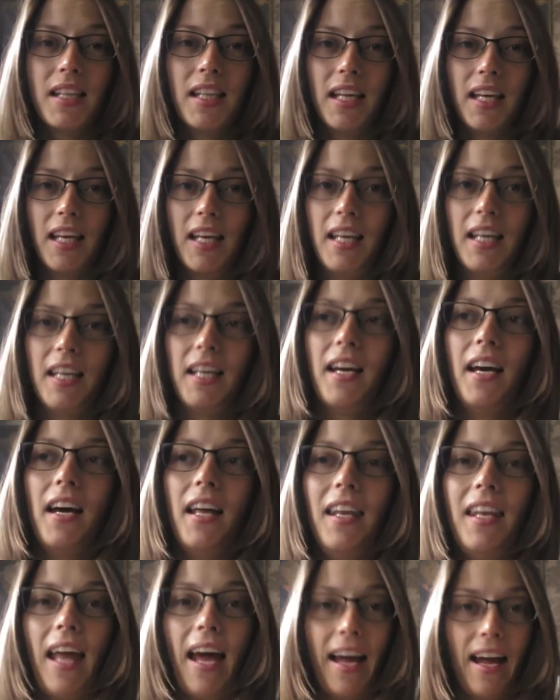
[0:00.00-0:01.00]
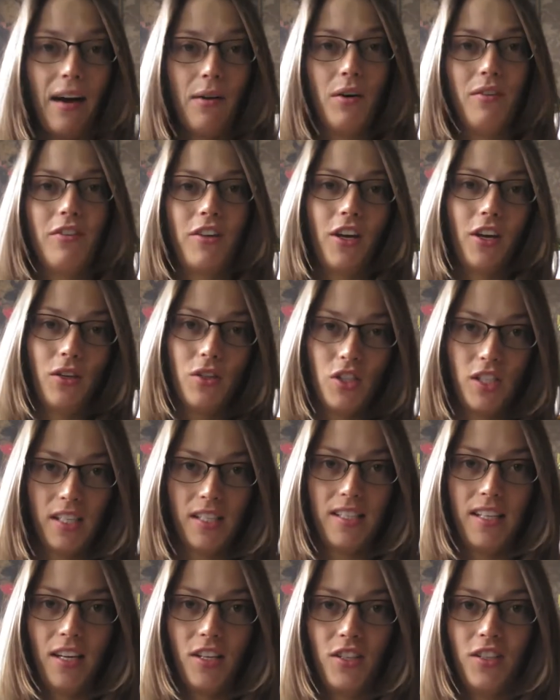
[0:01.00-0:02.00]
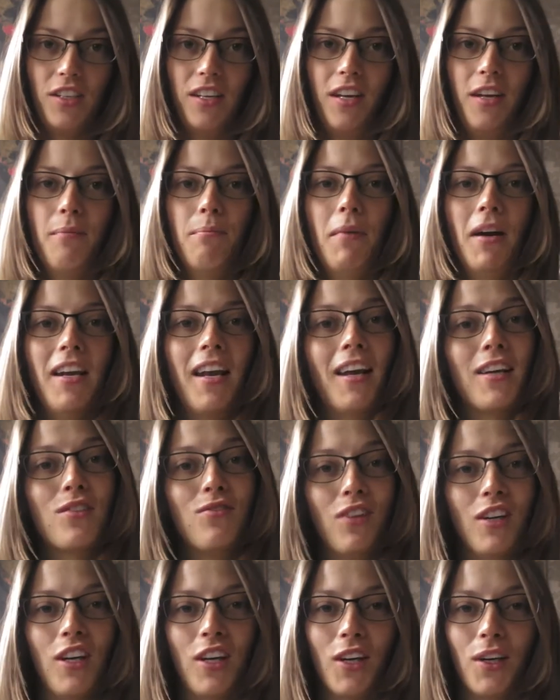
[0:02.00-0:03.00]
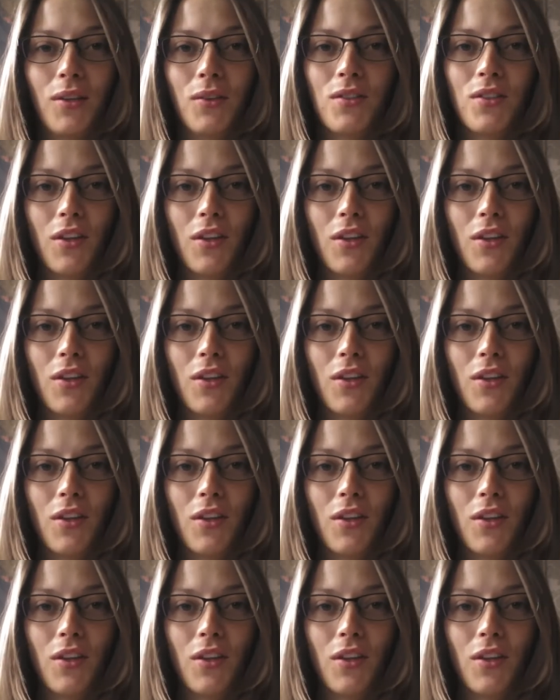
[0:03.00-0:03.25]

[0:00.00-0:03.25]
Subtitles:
the layout of a coaching session in my next video,